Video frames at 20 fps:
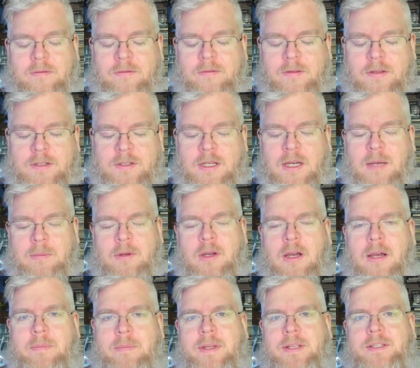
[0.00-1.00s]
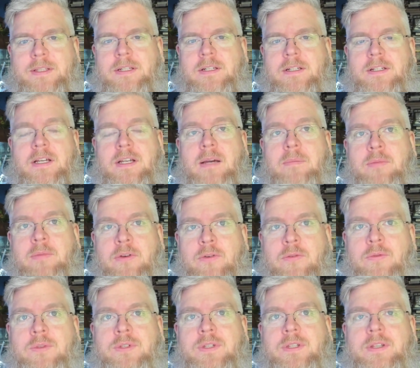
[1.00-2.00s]
The top comments and the top
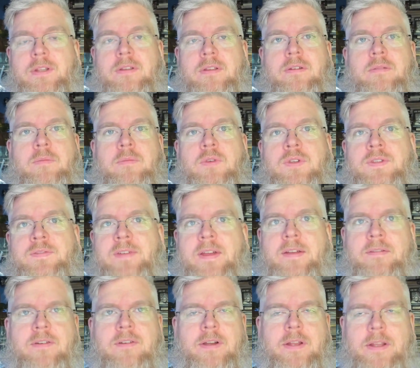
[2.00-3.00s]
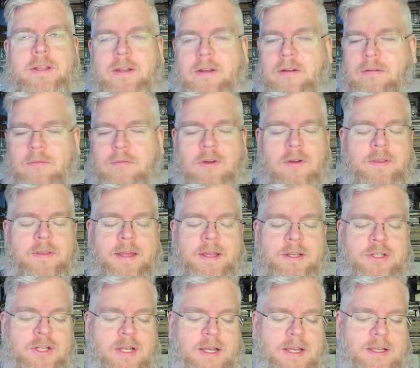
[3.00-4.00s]
posts and the most favorited and all
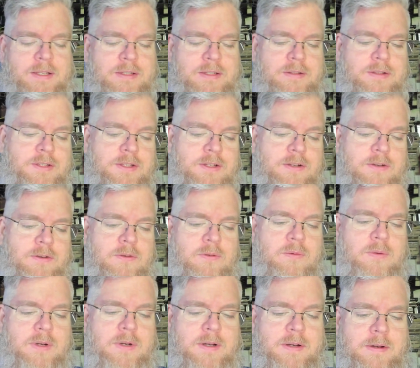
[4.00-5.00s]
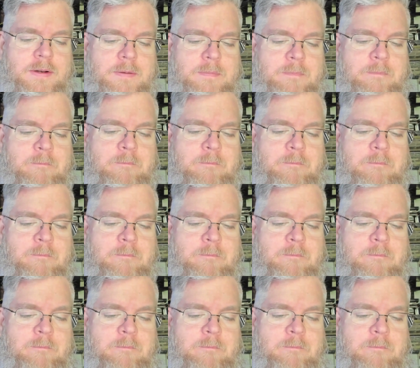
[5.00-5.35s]
that jazz. So,